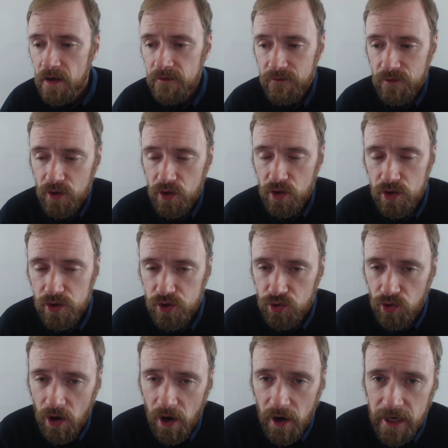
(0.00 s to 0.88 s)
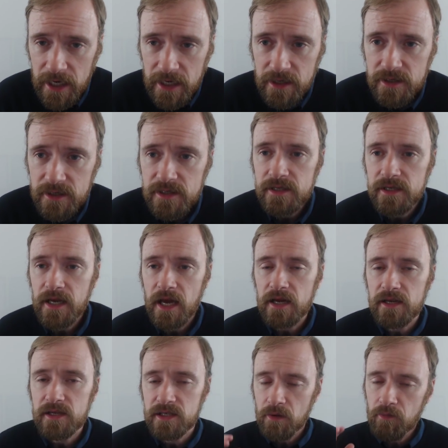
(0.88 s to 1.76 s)
For your drawings,
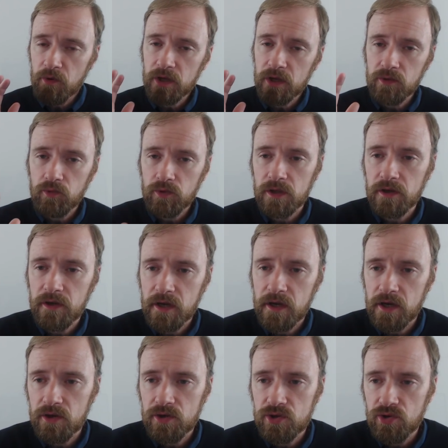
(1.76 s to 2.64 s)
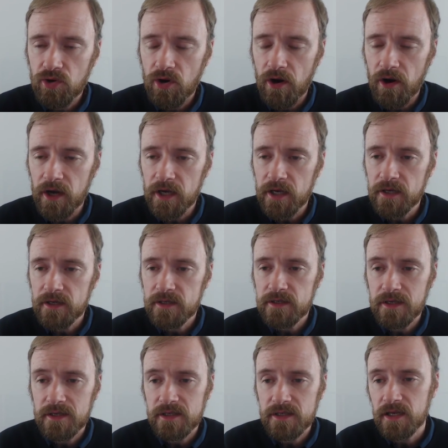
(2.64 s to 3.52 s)
yeah, someone would look at your drawings
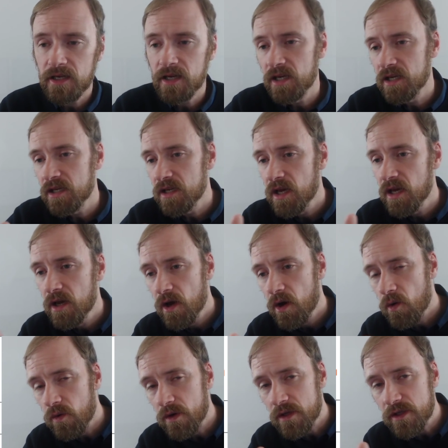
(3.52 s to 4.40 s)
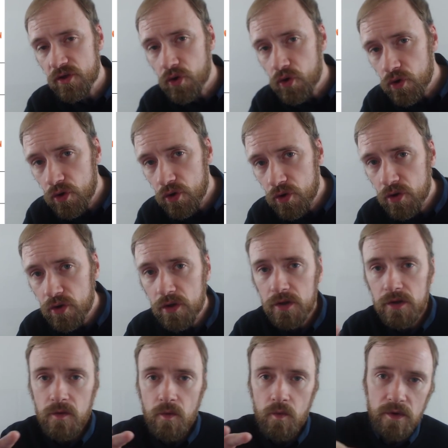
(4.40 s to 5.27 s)
and say what's
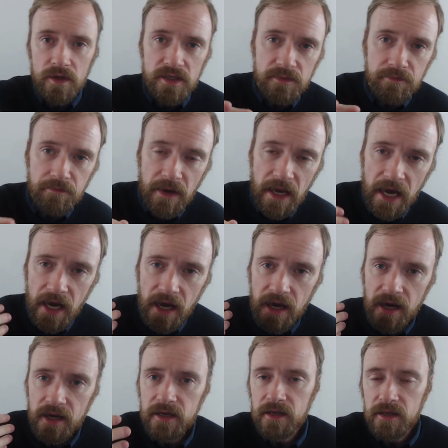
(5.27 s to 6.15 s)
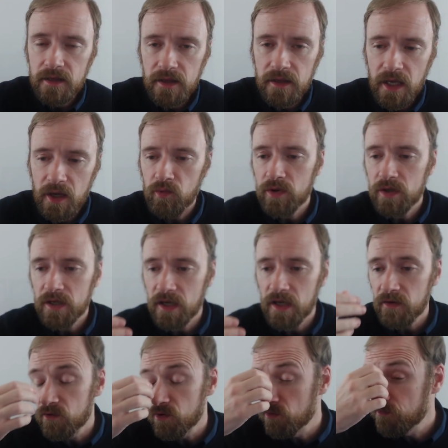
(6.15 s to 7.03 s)
good, what's bad, and they would
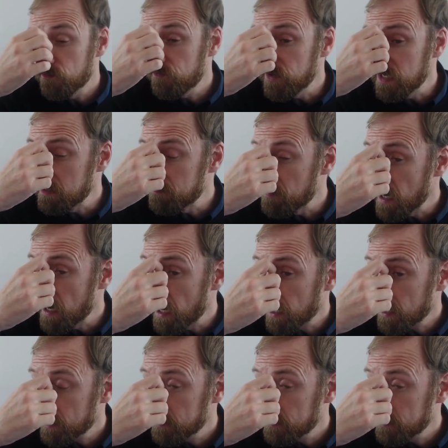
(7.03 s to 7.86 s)
give you feedback.